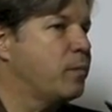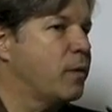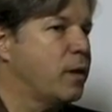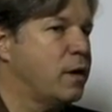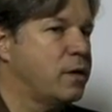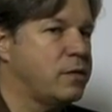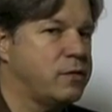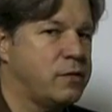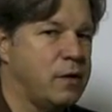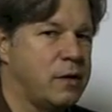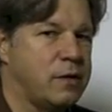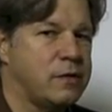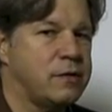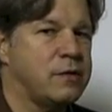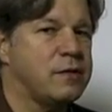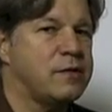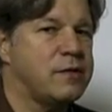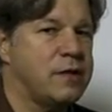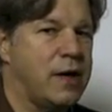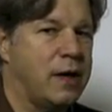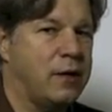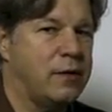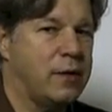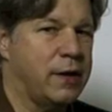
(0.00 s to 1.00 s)
it starts to
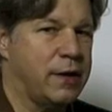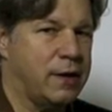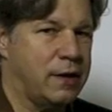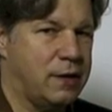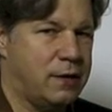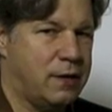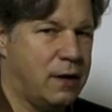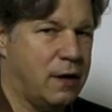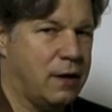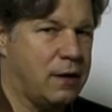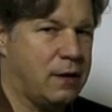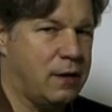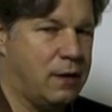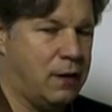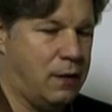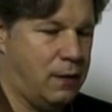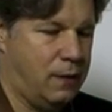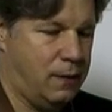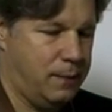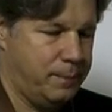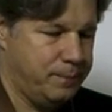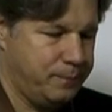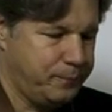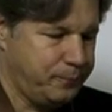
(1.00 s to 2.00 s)
sound like a duck
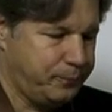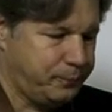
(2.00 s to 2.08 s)
call.